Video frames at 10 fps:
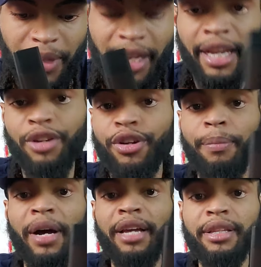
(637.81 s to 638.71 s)
Again, you
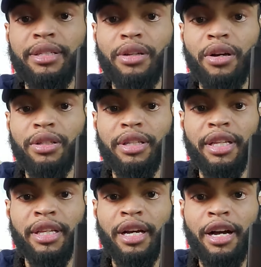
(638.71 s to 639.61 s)
can buy this on
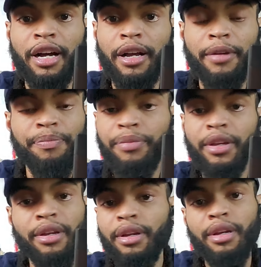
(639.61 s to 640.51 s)
the
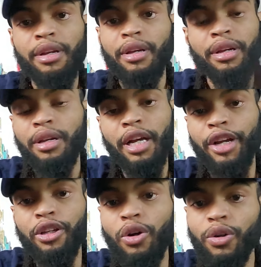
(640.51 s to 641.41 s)

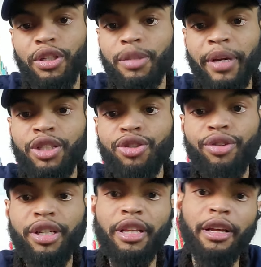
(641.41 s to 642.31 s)
at your local
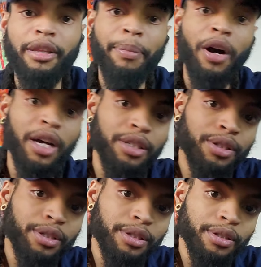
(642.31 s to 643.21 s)
dispensary, the
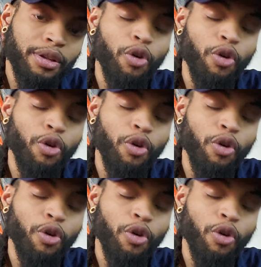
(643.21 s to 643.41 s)
pods.